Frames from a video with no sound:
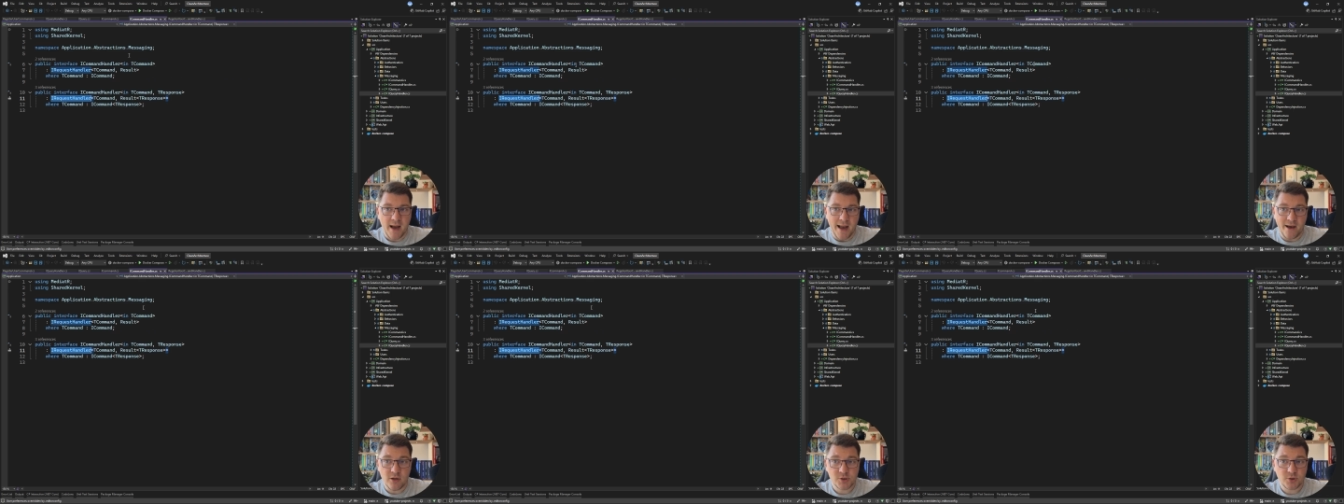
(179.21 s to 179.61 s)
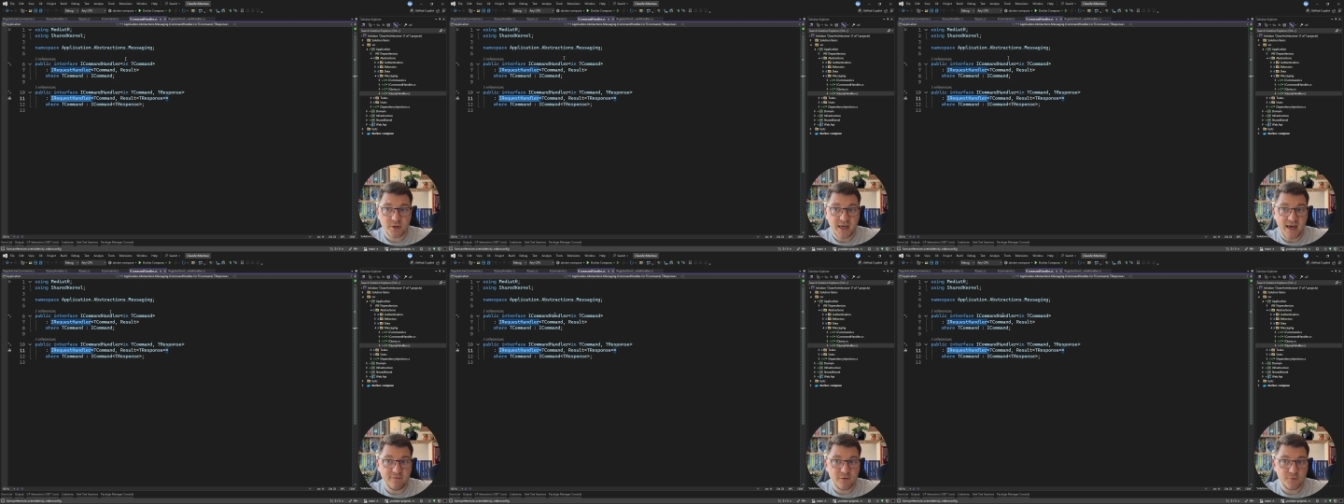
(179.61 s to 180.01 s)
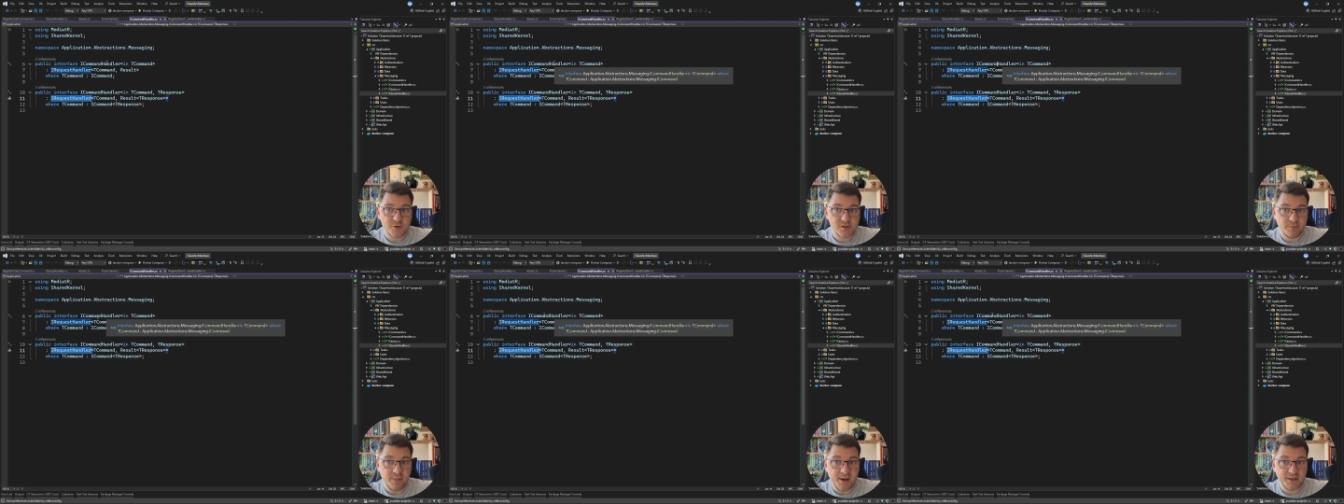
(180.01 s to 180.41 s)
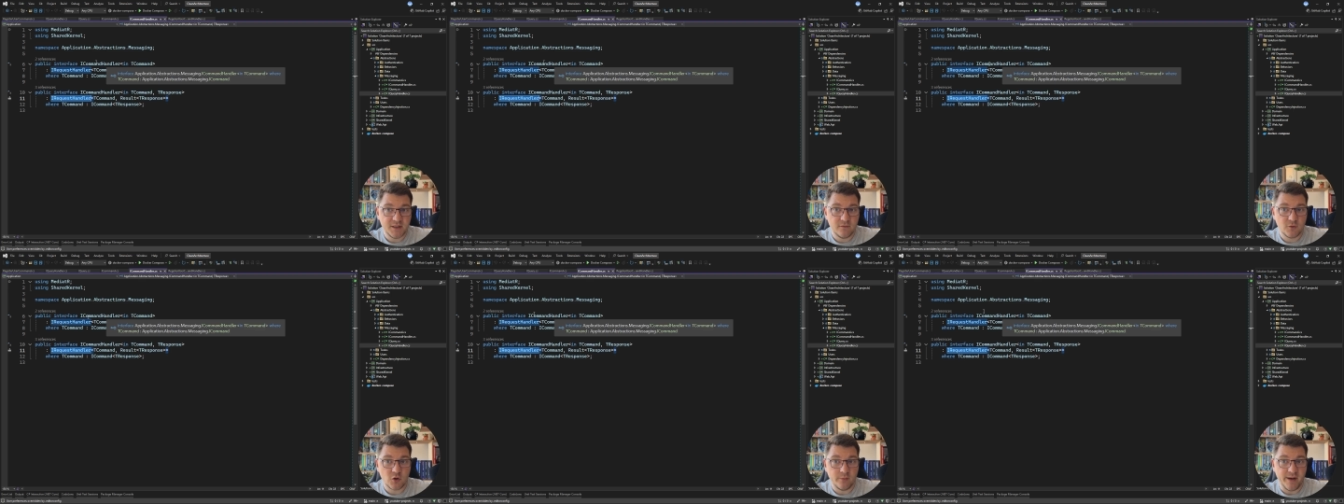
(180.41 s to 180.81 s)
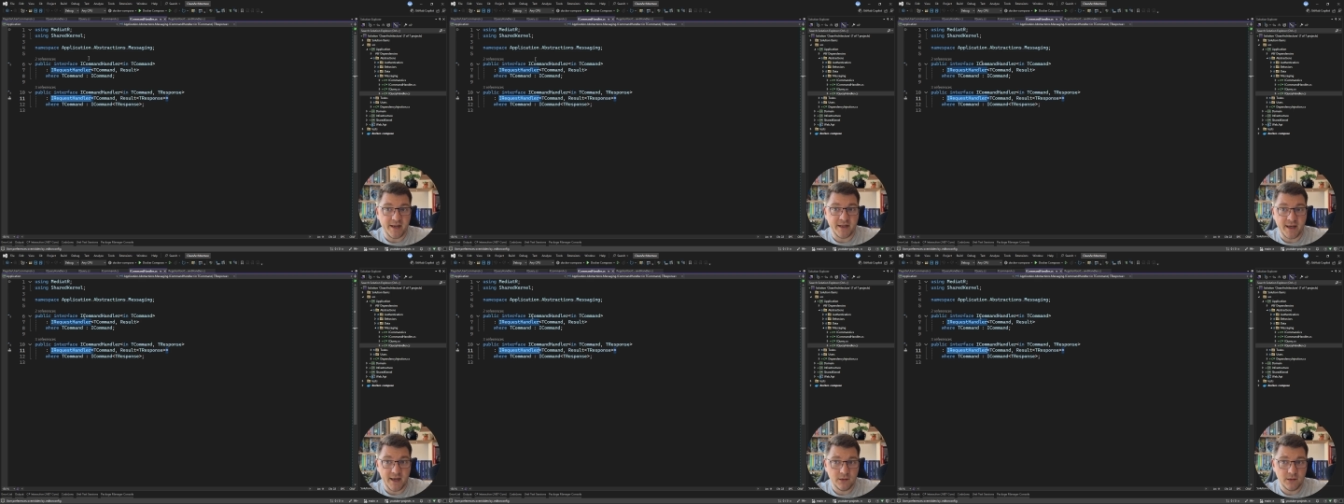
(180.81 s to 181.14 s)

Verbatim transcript: I also have a respective command